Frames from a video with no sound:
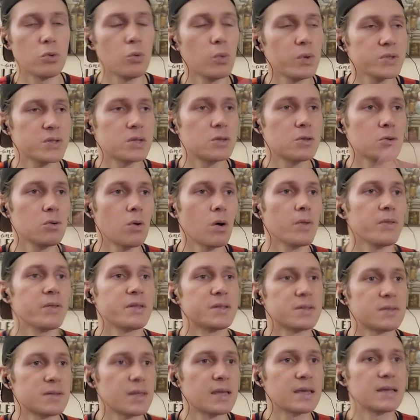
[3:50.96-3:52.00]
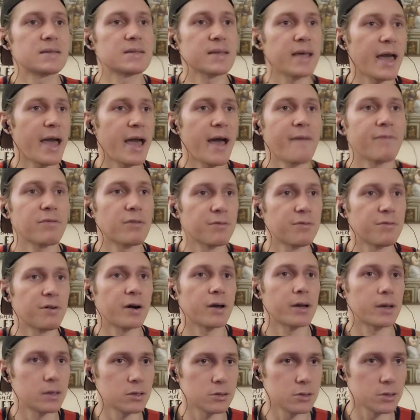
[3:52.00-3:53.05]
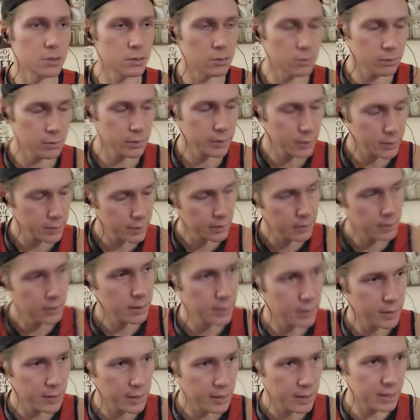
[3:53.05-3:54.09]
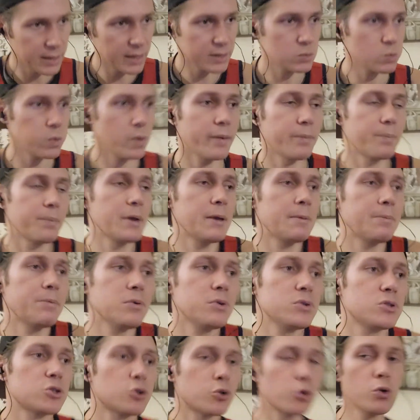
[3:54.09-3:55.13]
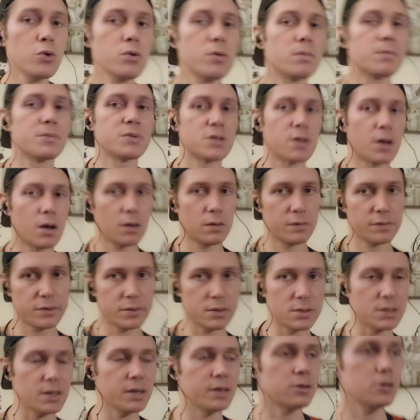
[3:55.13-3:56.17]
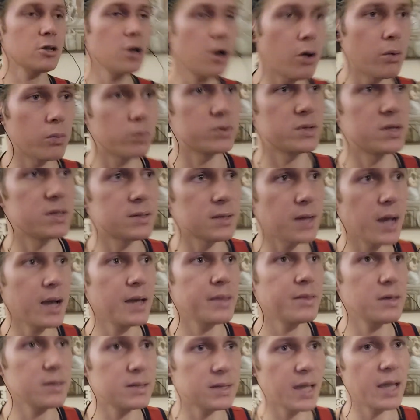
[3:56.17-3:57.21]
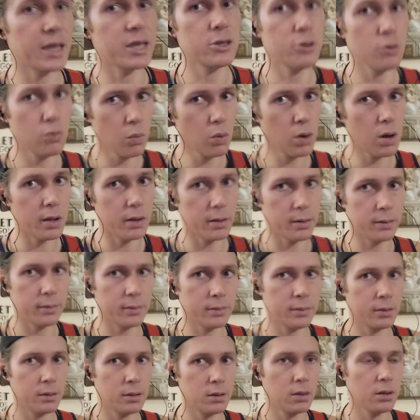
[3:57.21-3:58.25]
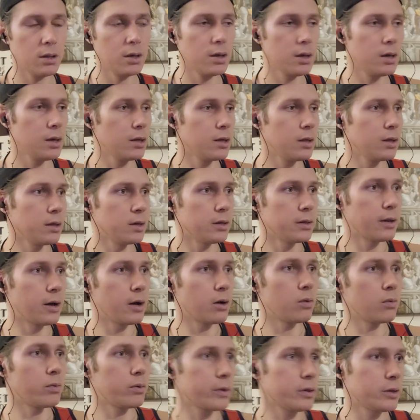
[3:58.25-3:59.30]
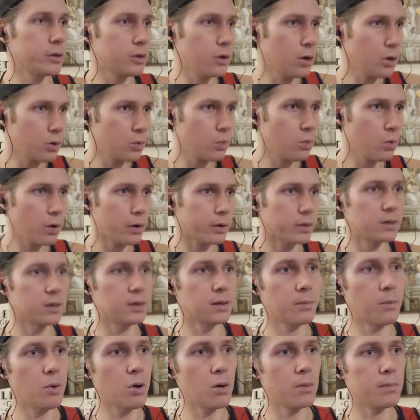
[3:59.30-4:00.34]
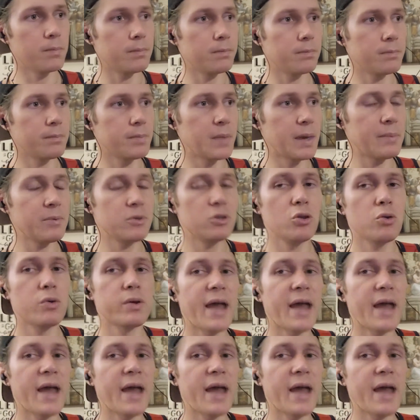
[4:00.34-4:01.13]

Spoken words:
wants to do all these things I have to fucking do? And that's what people screw themselves. It's like, no, design the day you want. You go to work, you come home, maybe do